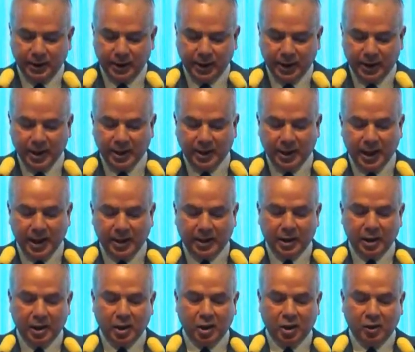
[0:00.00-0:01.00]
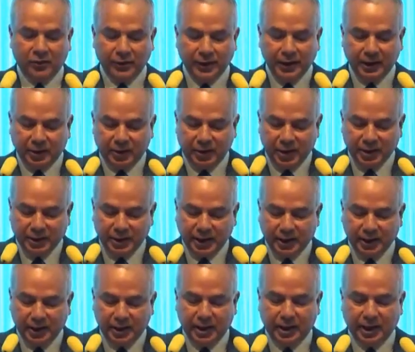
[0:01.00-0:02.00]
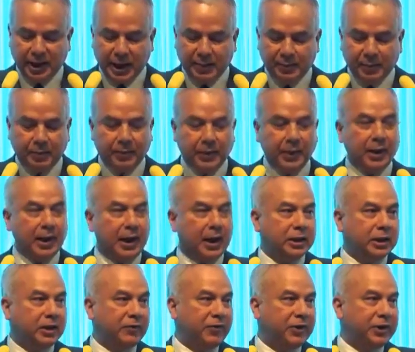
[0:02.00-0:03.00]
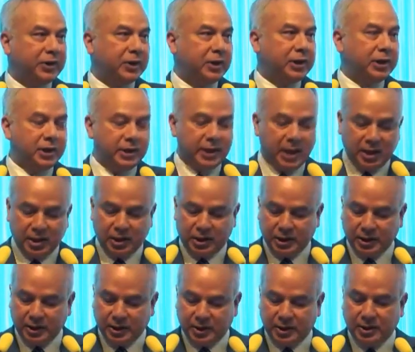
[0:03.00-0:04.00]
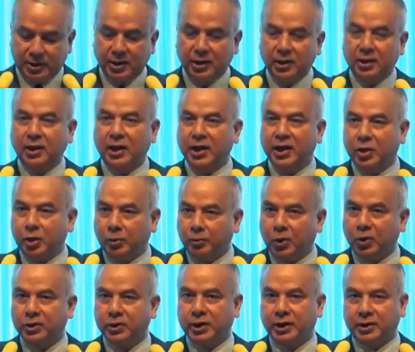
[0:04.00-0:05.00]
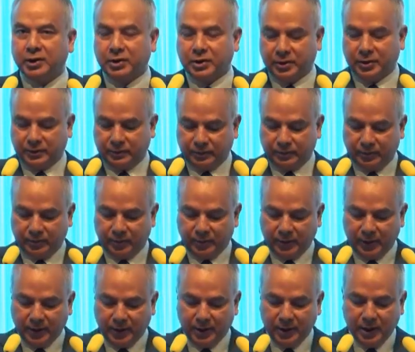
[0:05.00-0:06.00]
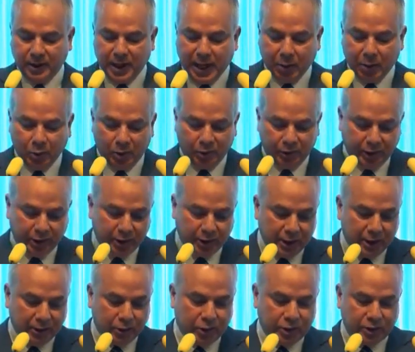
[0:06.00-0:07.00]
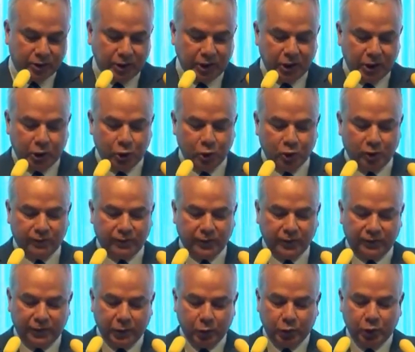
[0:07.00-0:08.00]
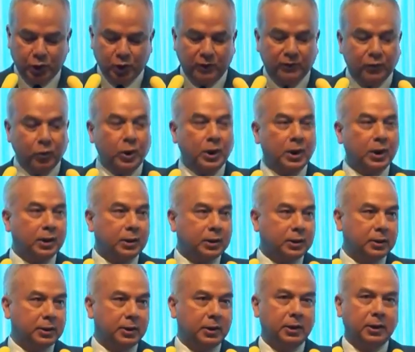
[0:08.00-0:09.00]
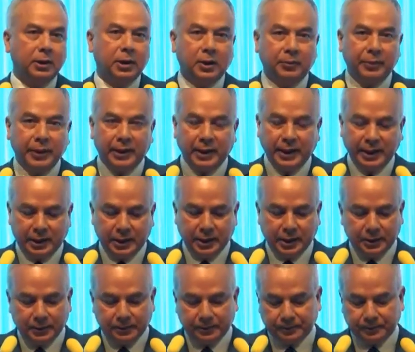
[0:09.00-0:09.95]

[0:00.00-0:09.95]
in an era of increasingly capable artificial intelligence and robotics. I will return to this issue of the future of work a bit later.